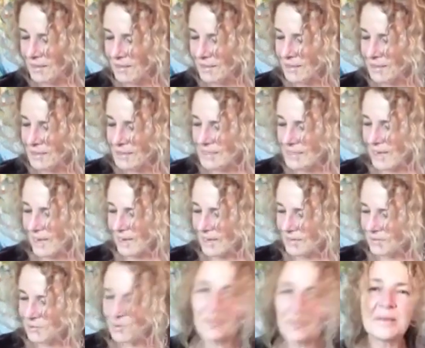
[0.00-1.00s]
It's like,
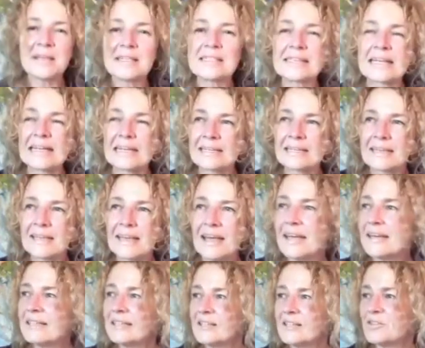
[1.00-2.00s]
for me, it's like a
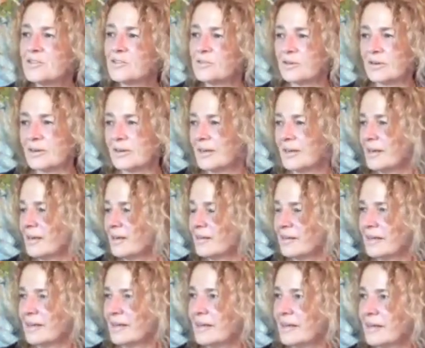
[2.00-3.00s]
candy store and I'm
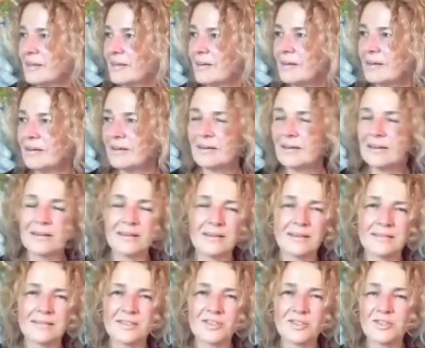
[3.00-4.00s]
getting all
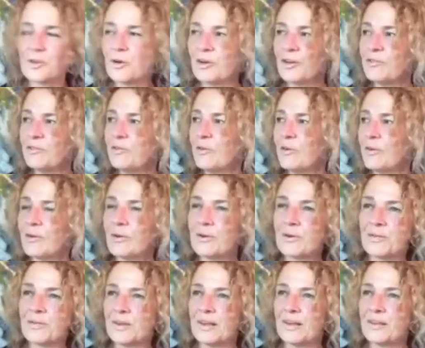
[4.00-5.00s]
joyful. Or
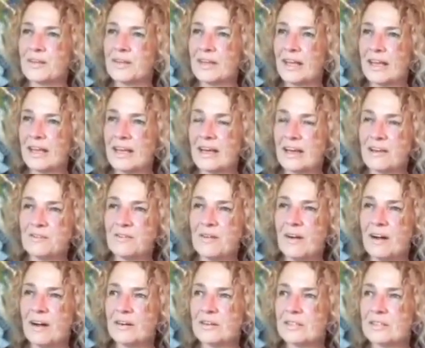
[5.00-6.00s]
the other day I
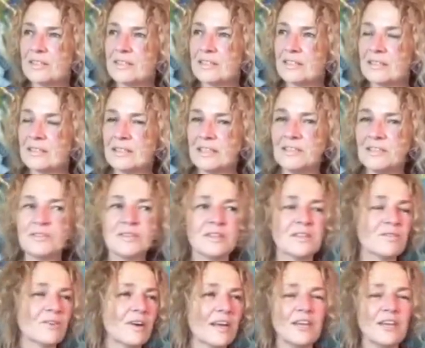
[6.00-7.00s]
found even a
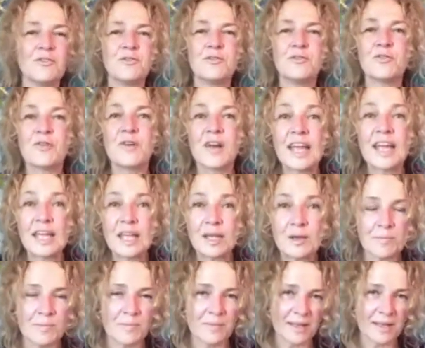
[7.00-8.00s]
great
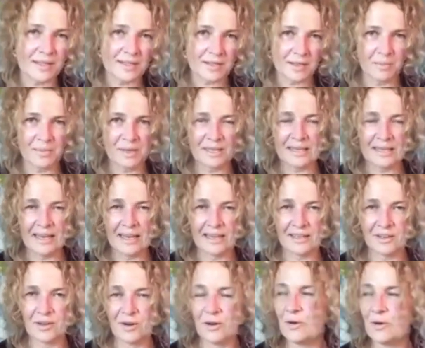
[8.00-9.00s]
frame that somebody let
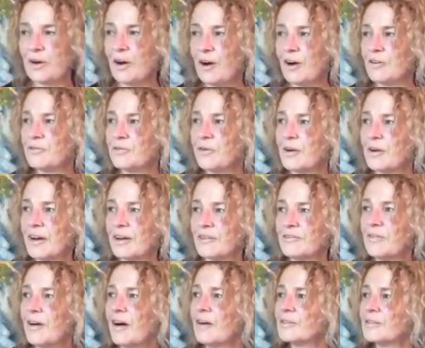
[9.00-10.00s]
go of, or I
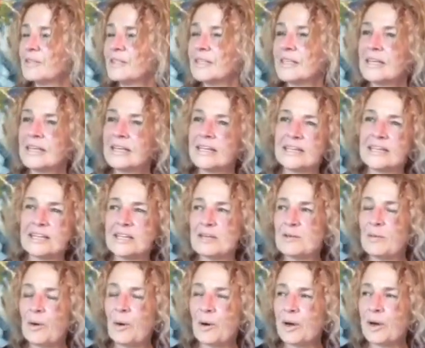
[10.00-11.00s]
found
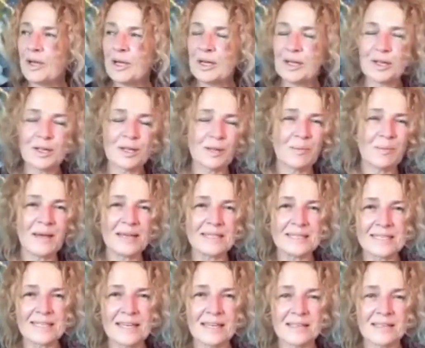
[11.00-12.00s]
oil
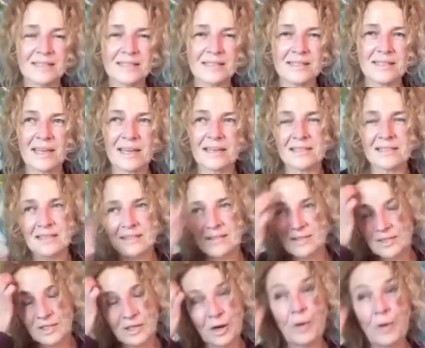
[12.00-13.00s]
pastel sticks.
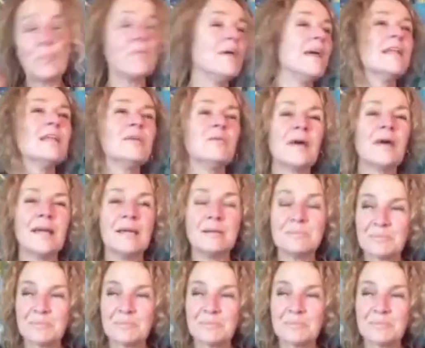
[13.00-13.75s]
So anyway,